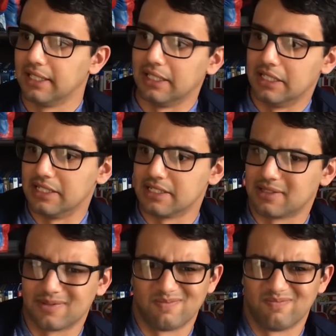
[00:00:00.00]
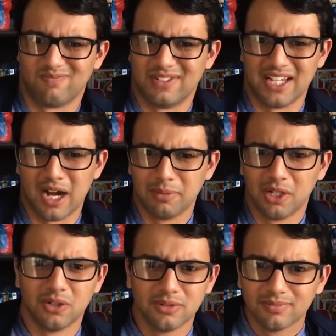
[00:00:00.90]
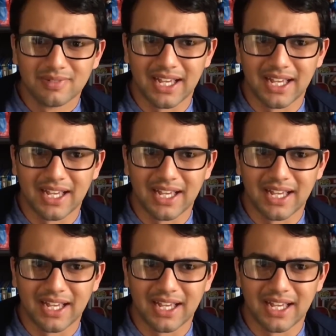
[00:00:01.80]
is Diablo,